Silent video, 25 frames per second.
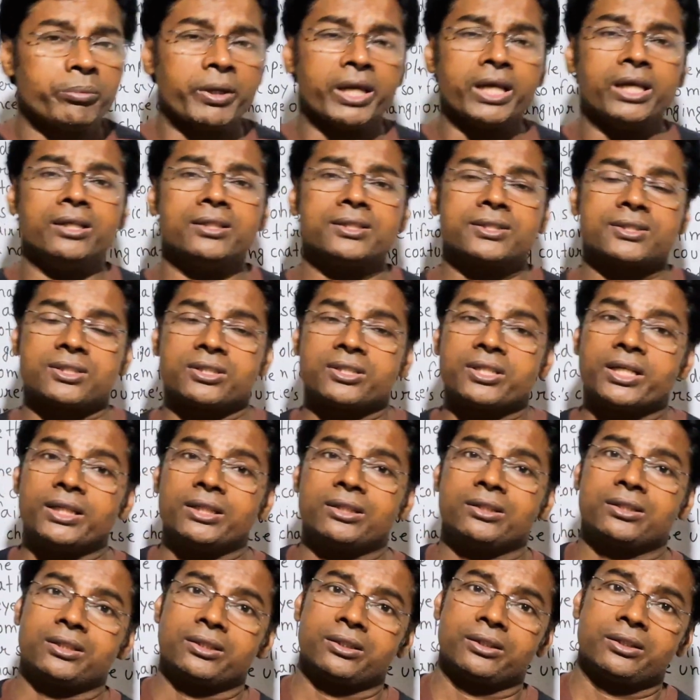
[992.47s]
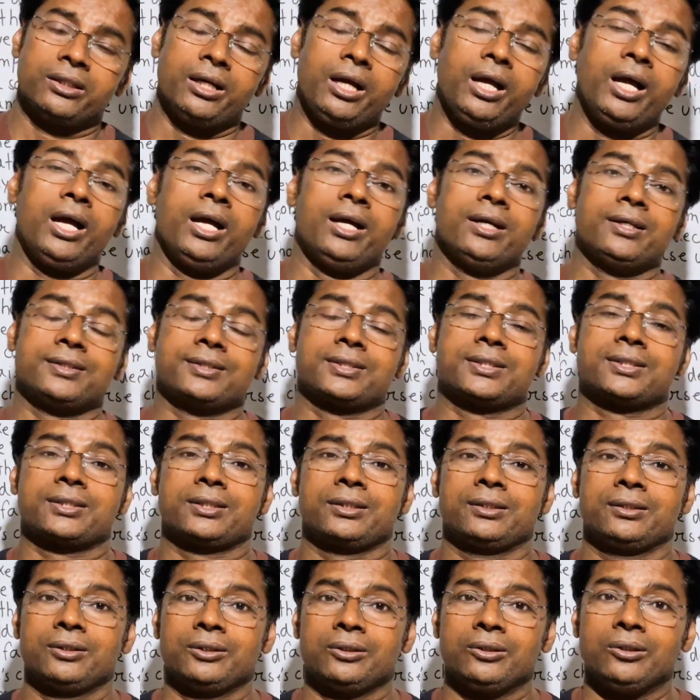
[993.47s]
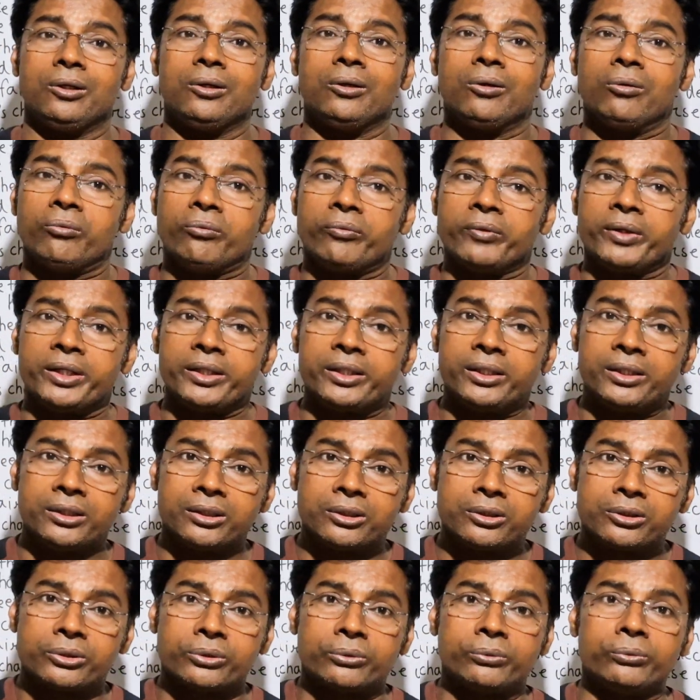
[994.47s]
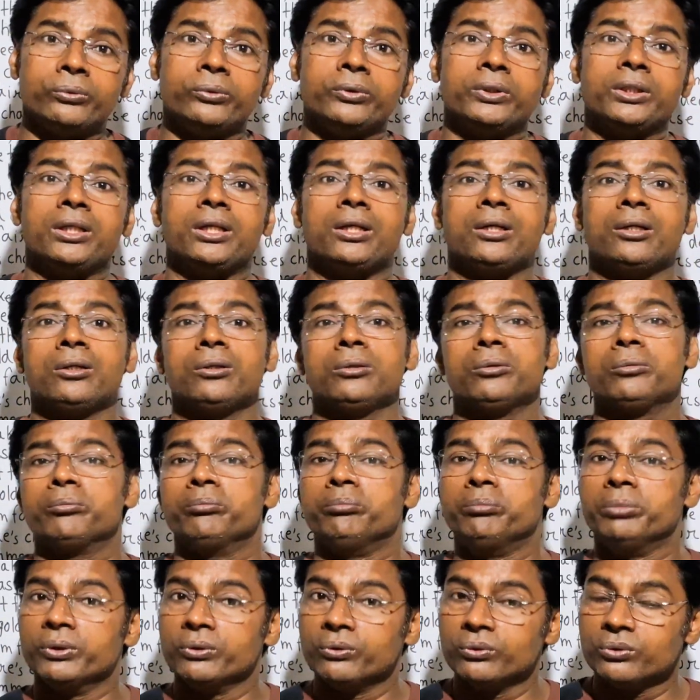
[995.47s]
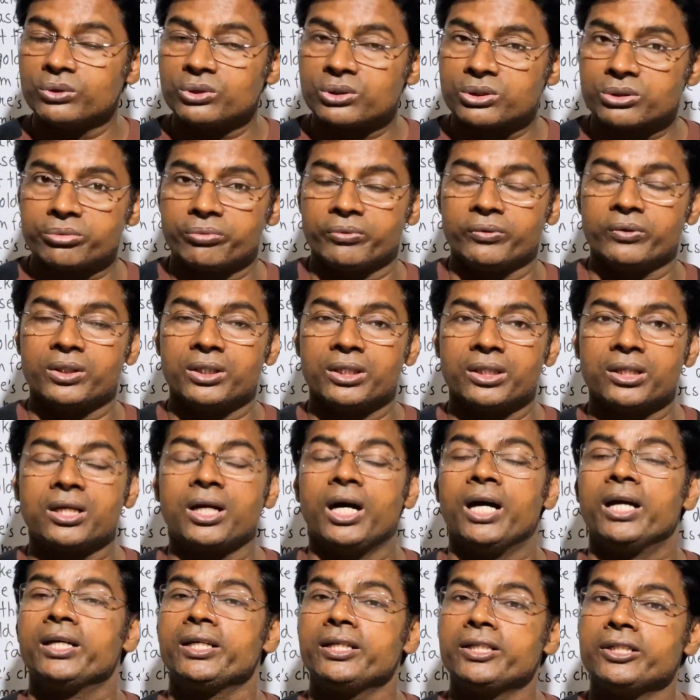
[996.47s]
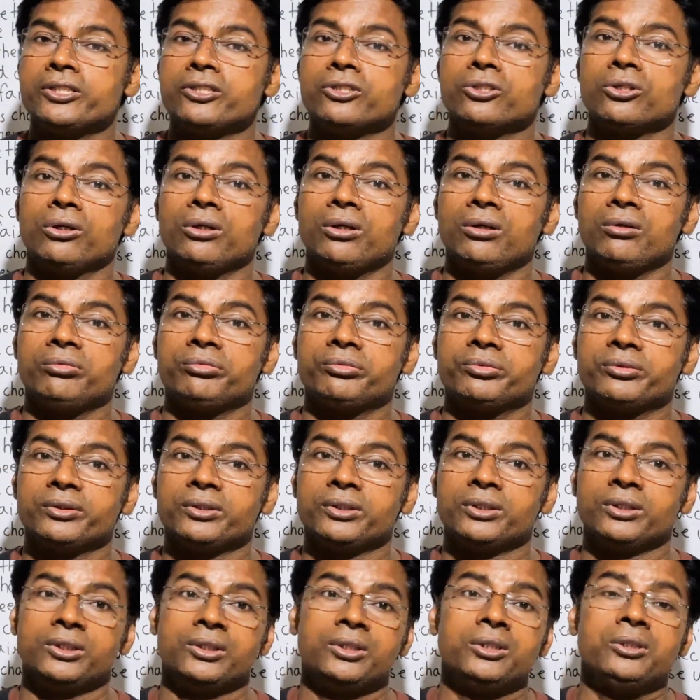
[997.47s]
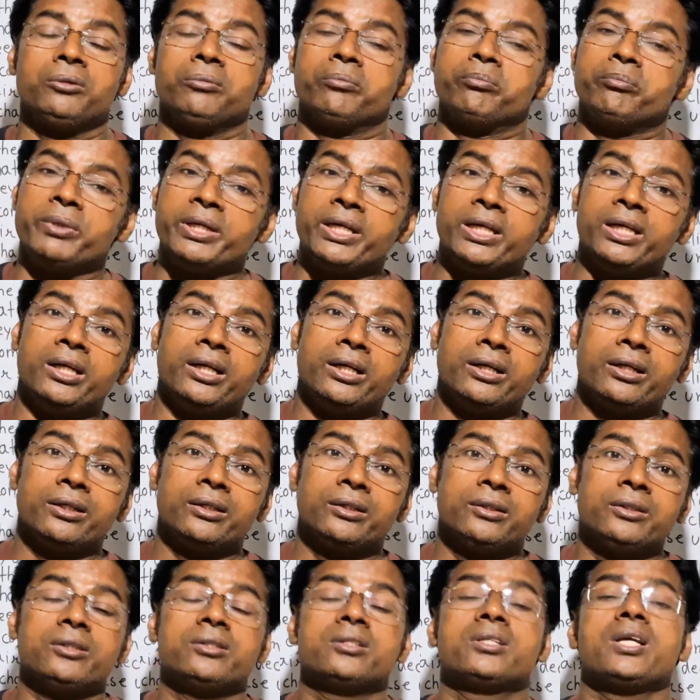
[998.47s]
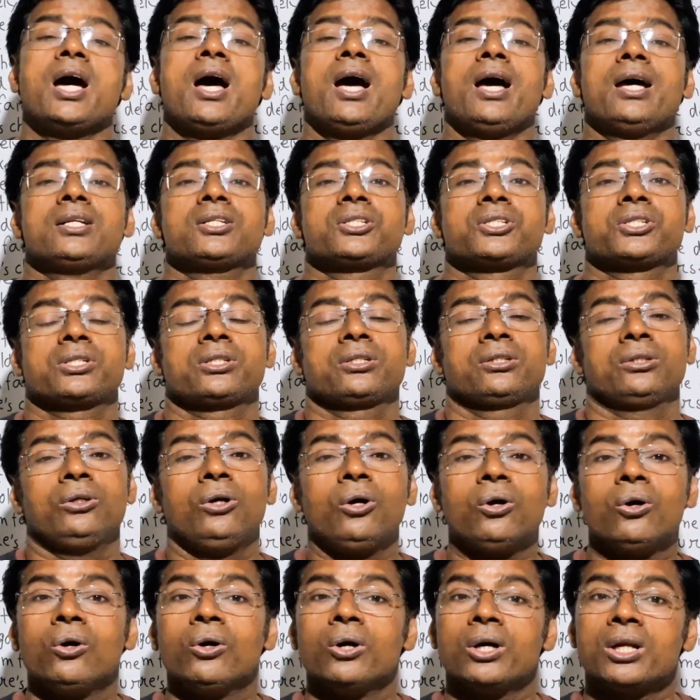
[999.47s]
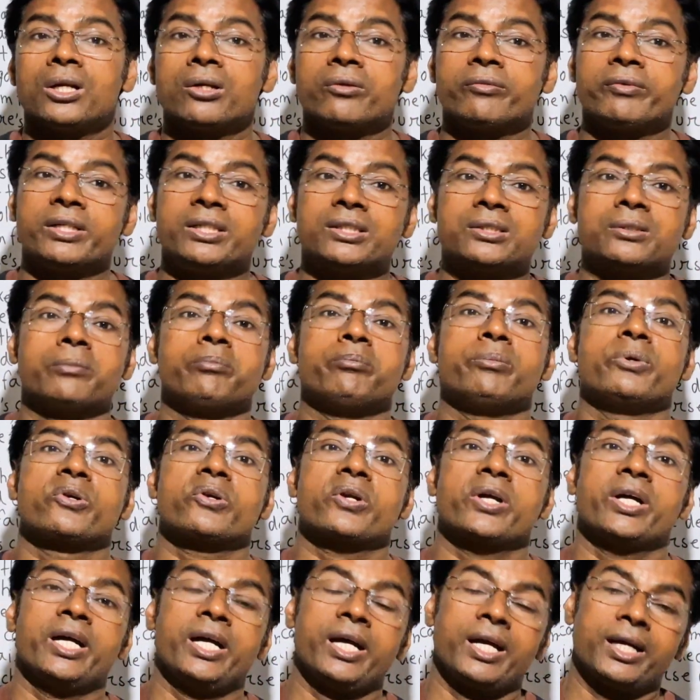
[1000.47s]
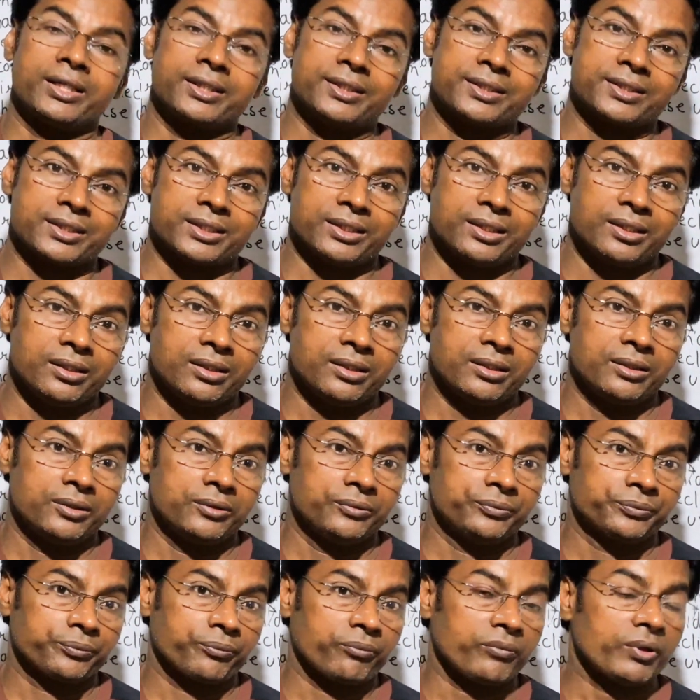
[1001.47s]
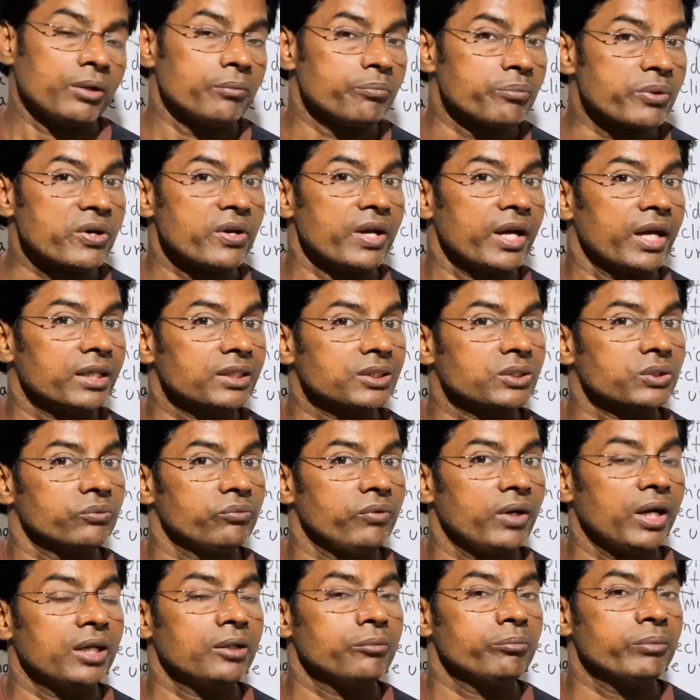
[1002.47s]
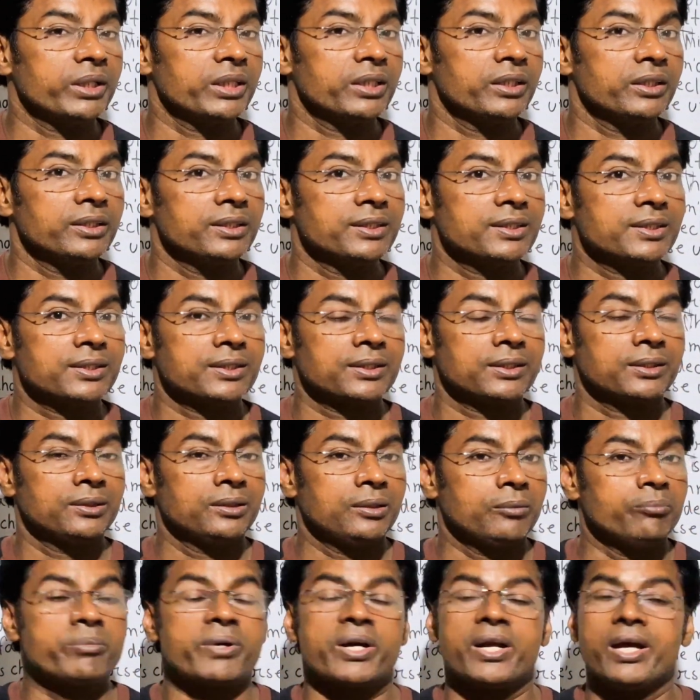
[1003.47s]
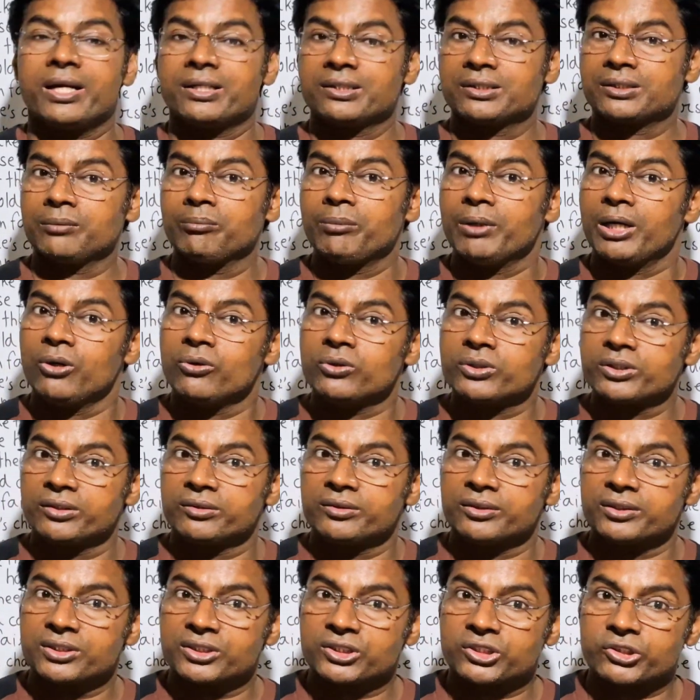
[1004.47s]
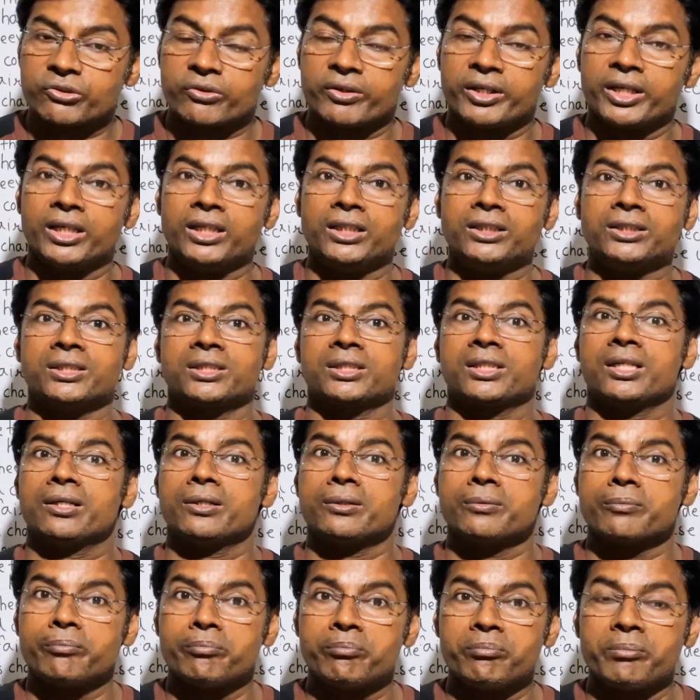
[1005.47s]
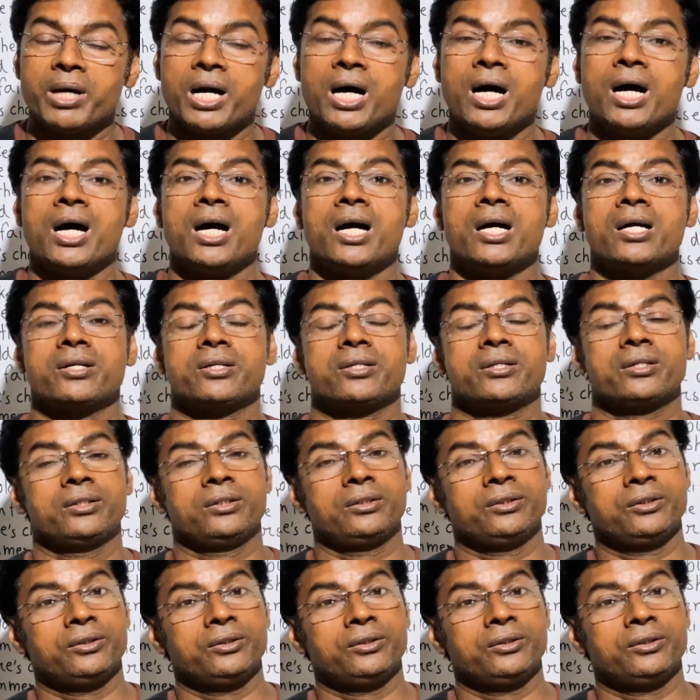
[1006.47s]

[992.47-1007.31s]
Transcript: paints death as a very cruel, boastful kind of being that always brags. Why? Because brags about its strength and power,